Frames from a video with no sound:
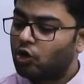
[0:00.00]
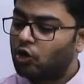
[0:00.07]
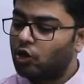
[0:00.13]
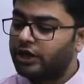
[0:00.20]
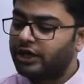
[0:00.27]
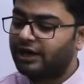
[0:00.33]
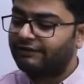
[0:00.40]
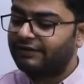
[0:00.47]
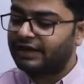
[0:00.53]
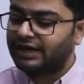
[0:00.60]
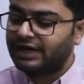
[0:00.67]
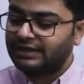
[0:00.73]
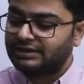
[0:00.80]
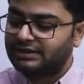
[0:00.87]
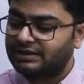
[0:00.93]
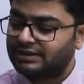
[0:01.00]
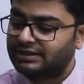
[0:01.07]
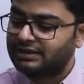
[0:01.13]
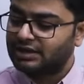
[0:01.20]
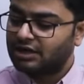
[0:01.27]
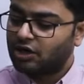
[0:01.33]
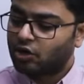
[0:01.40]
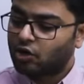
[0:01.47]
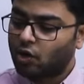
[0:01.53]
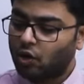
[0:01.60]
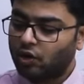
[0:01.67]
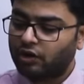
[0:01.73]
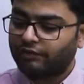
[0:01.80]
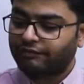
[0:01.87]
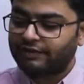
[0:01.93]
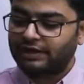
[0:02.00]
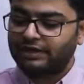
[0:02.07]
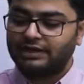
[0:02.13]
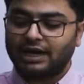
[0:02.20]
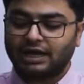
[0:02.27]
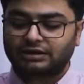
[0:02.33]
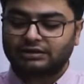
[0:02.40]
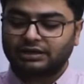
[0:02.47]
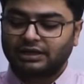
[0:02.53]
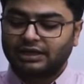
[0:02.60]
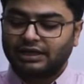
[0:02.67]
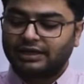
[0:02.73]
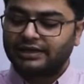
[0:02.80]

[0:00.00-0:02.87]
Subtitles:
good governance, code of conduct,